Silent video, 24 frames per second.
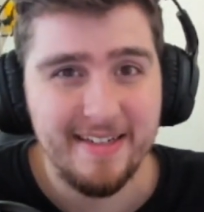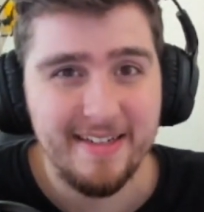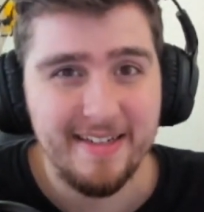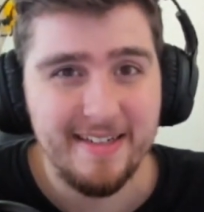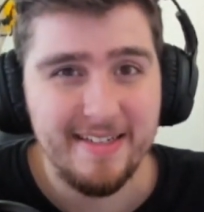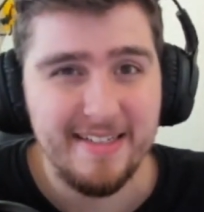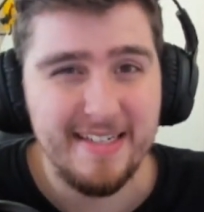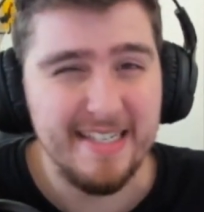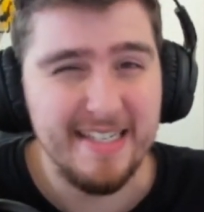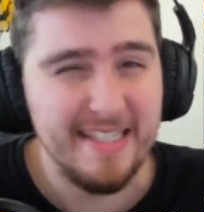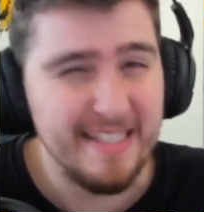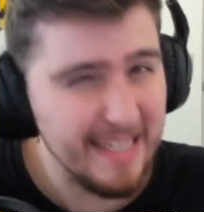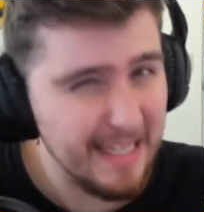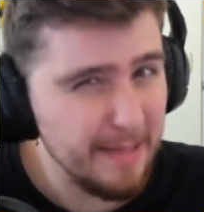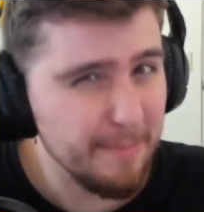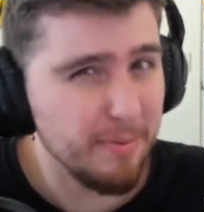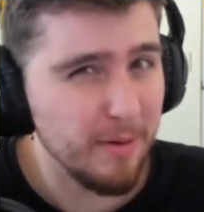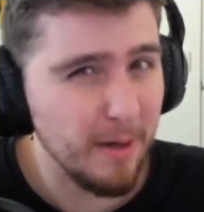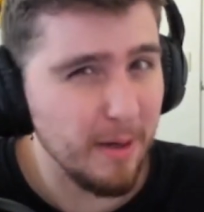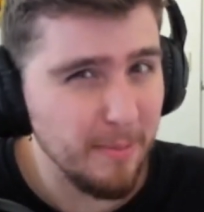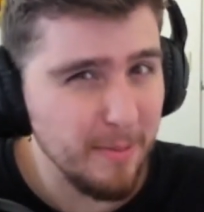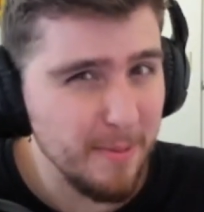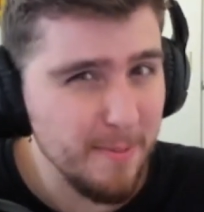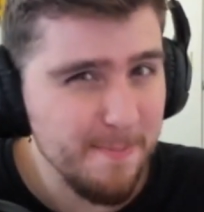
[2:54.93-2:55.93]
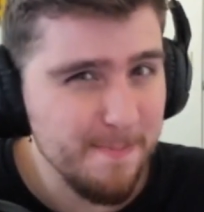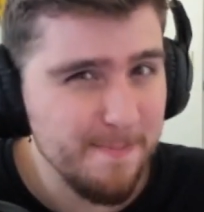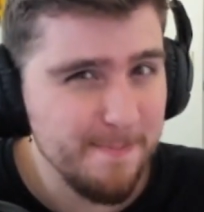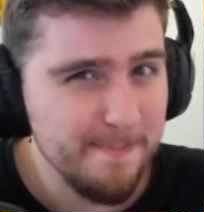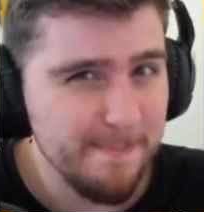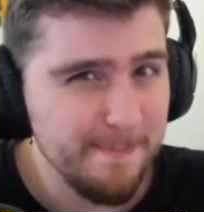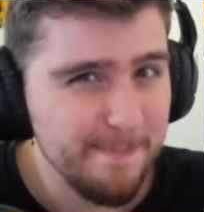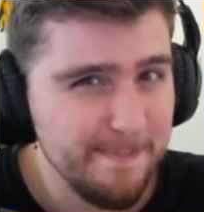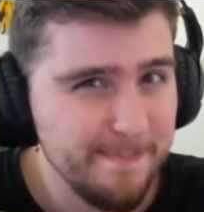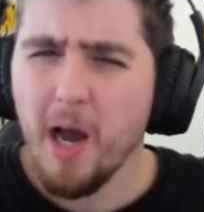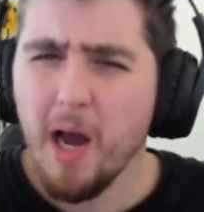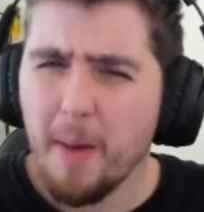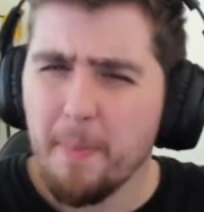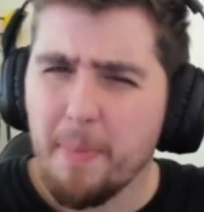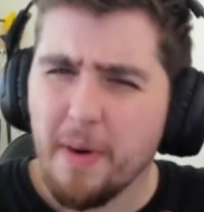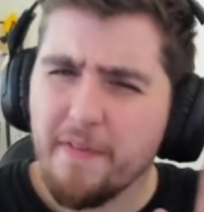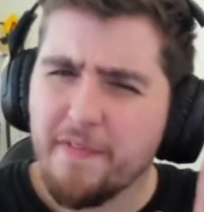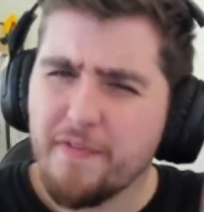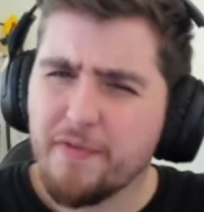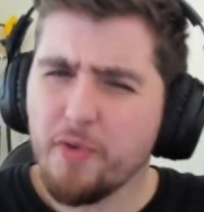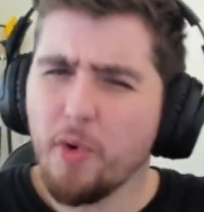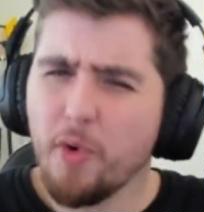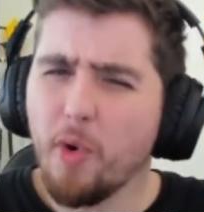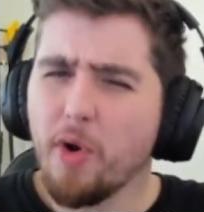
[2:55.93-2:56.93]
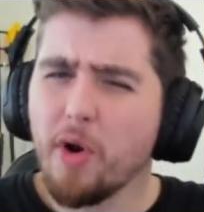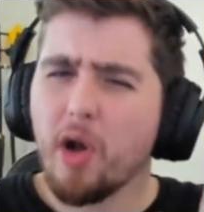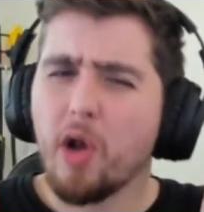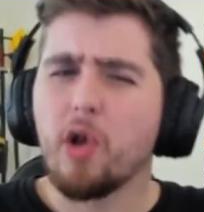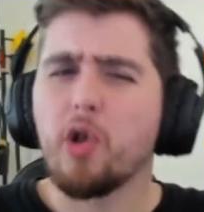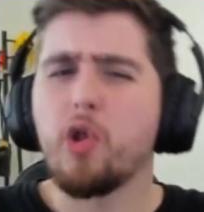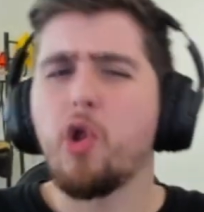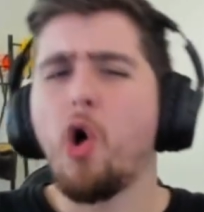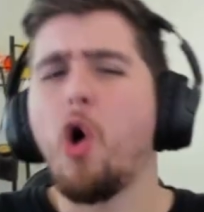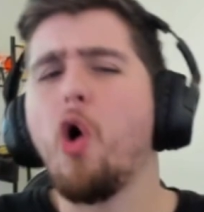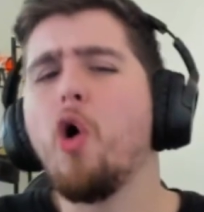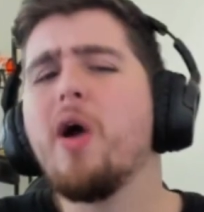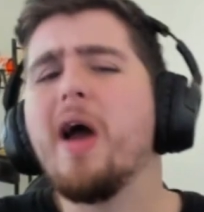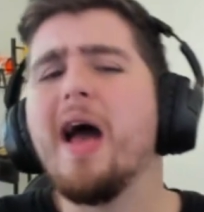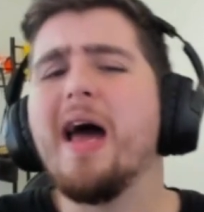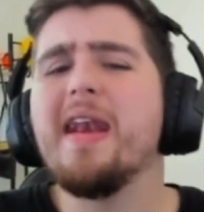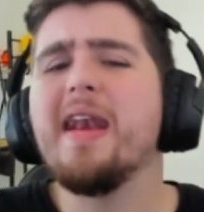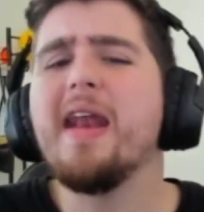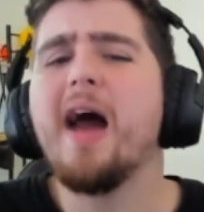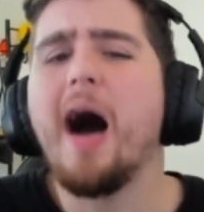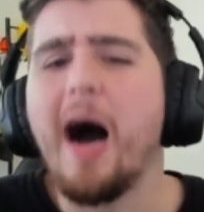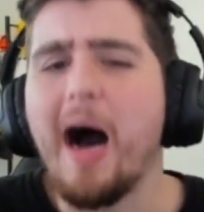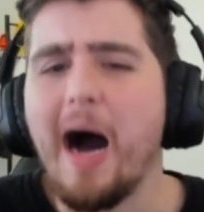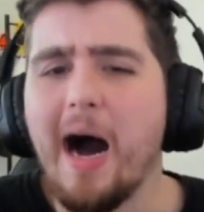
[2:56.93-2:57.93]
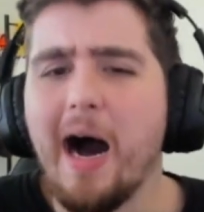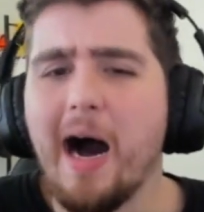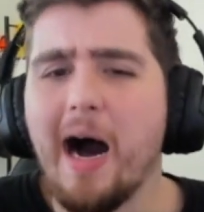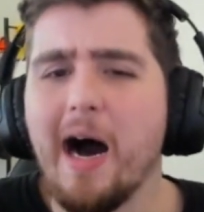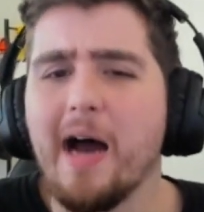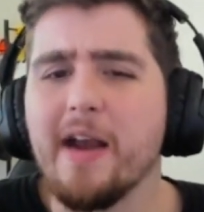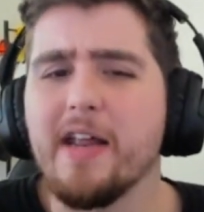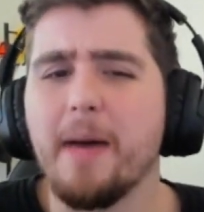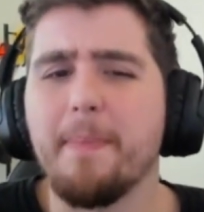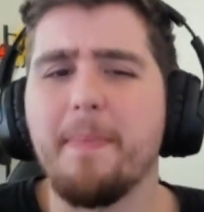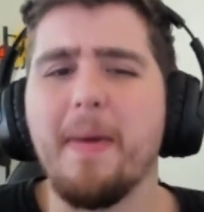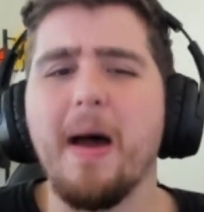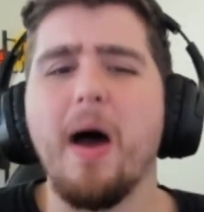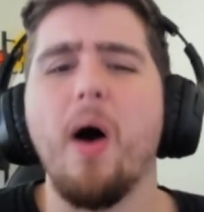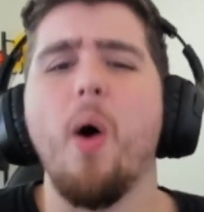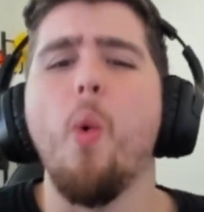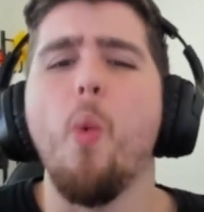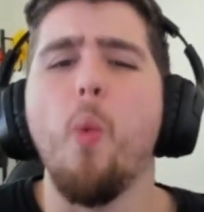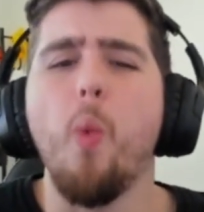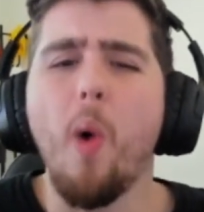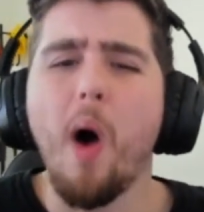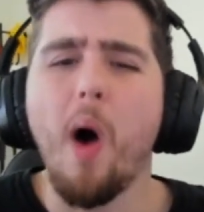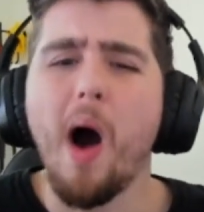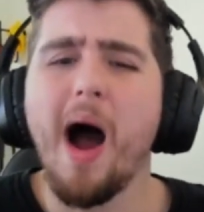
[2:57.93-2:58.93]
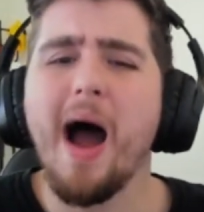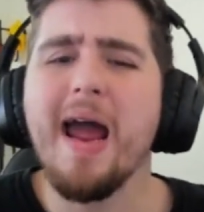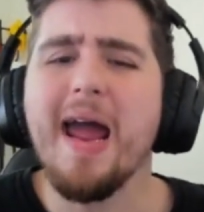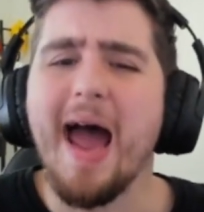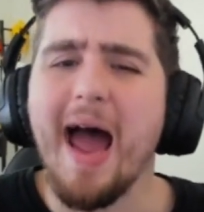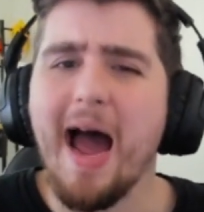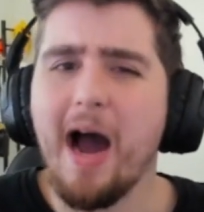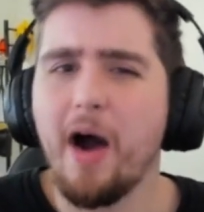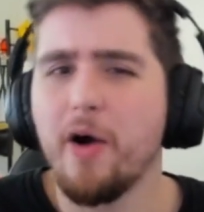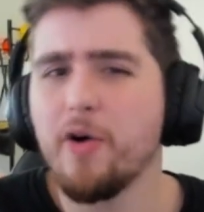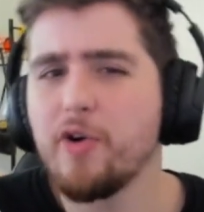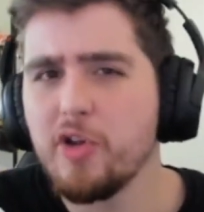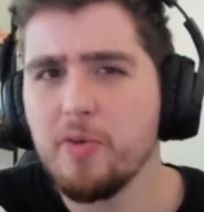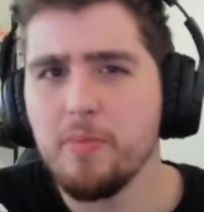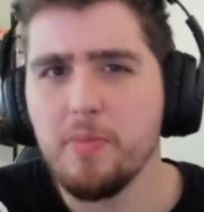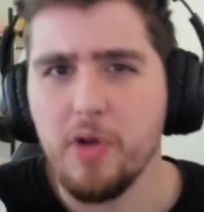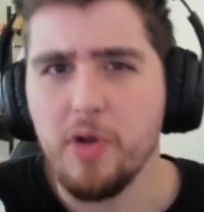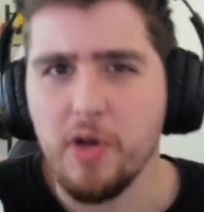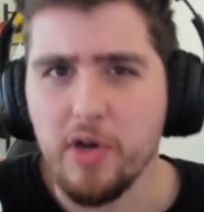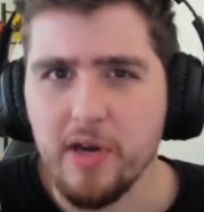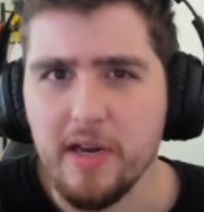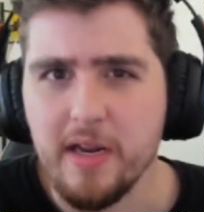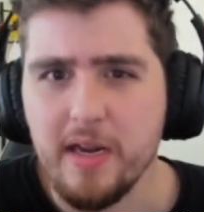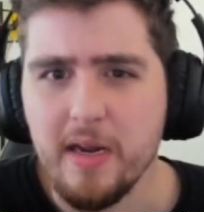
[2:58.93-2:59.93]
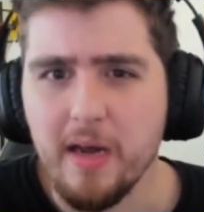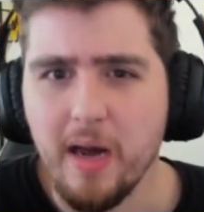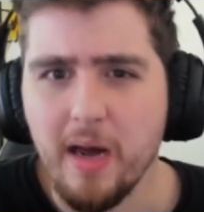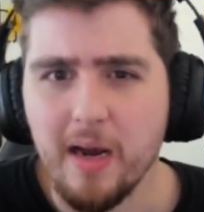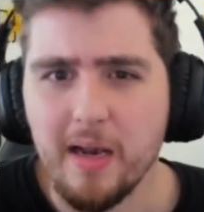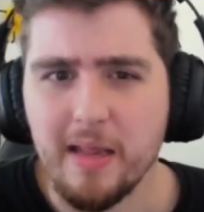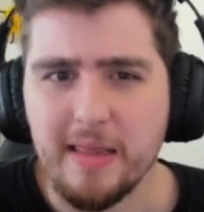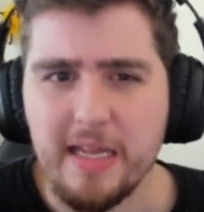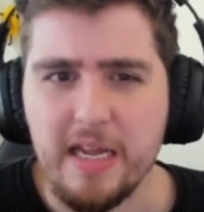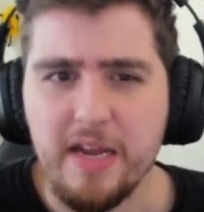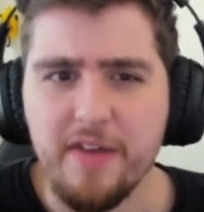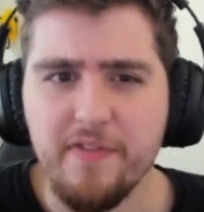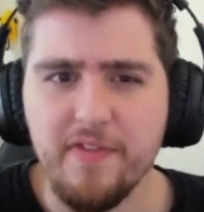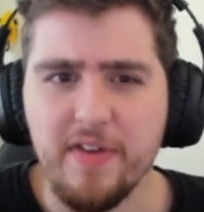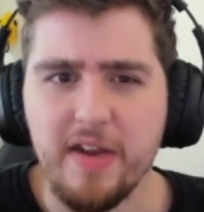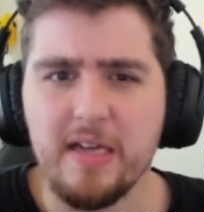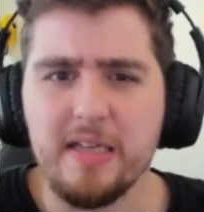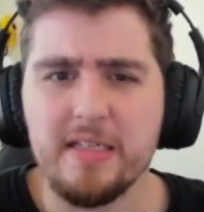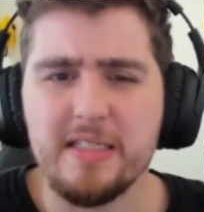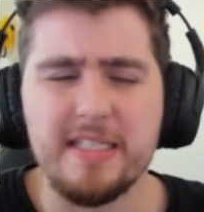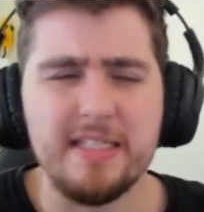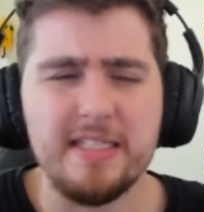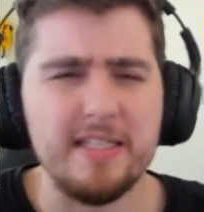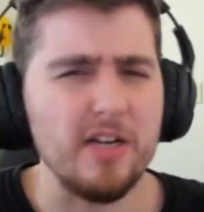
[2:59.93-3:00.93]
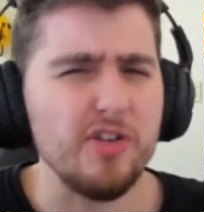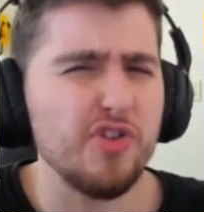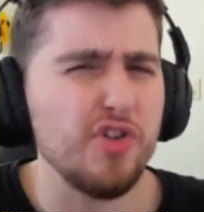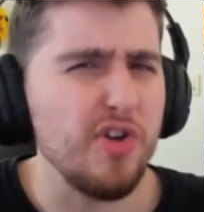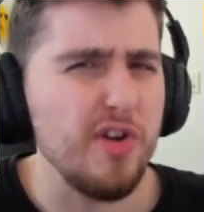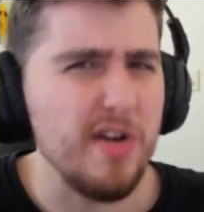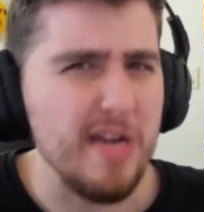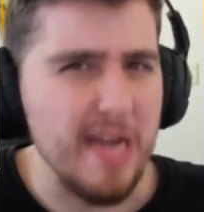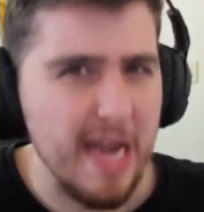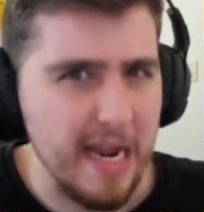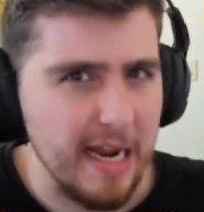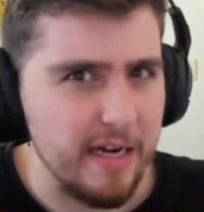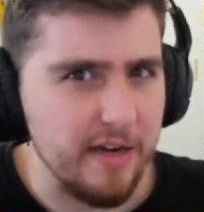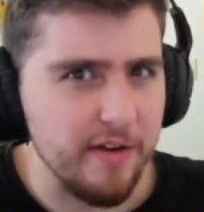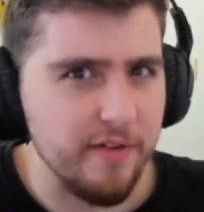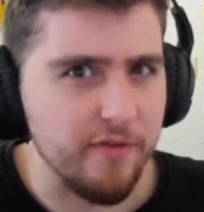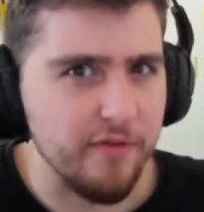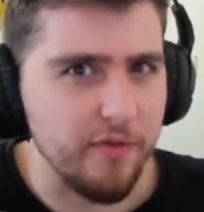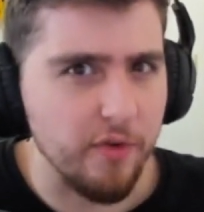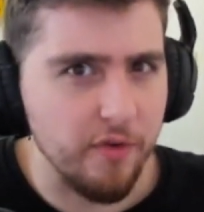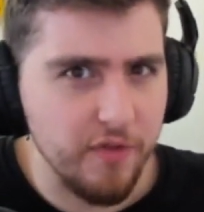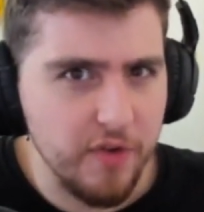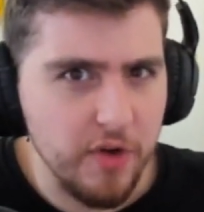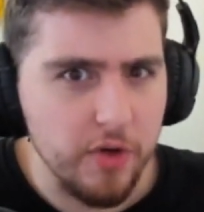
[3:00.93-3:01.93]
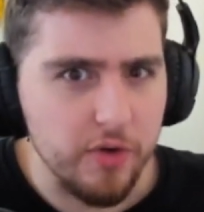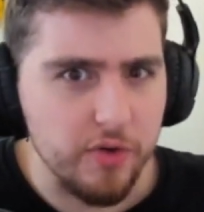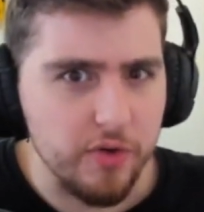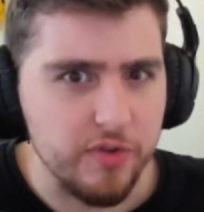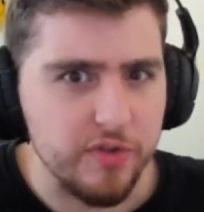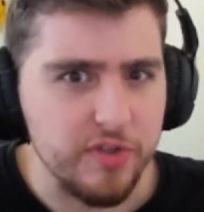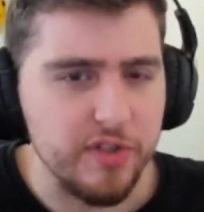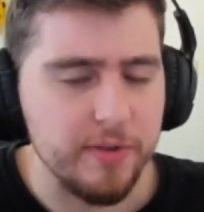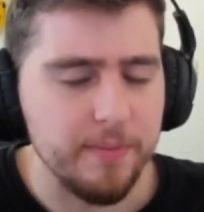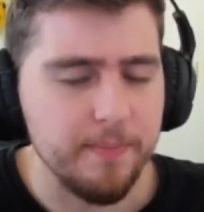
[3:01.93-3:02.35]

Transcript: Do you see the problem? But I've thought long and hard about why our community are leaving such negative reviews.